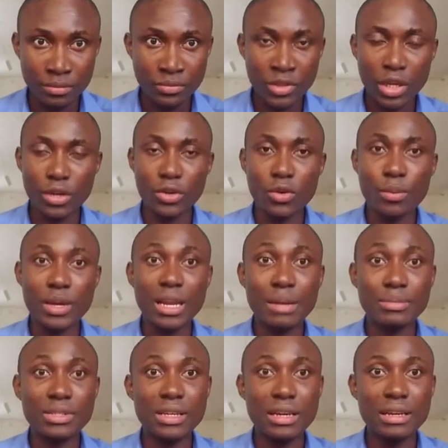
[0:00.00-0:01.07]
But
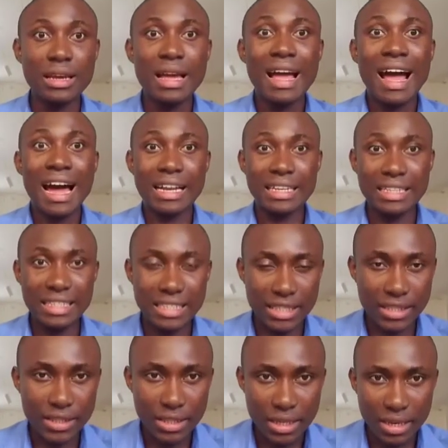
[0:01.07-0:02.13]
I'm saying at
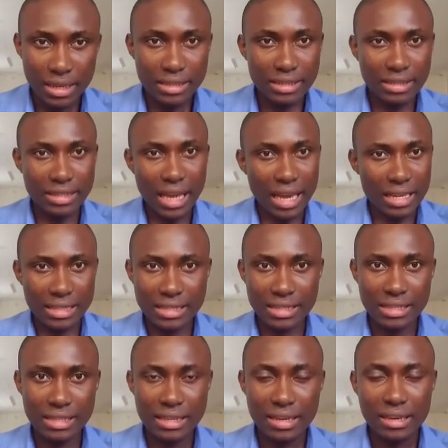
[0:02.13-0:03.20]
least
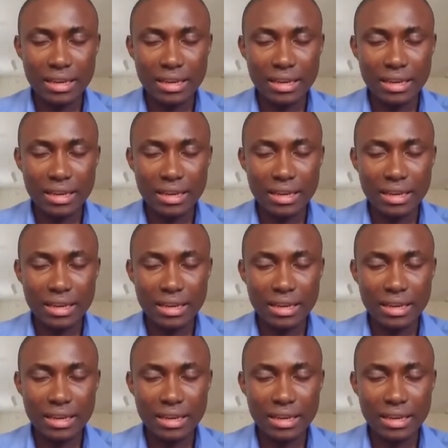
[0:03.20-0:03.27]
sex,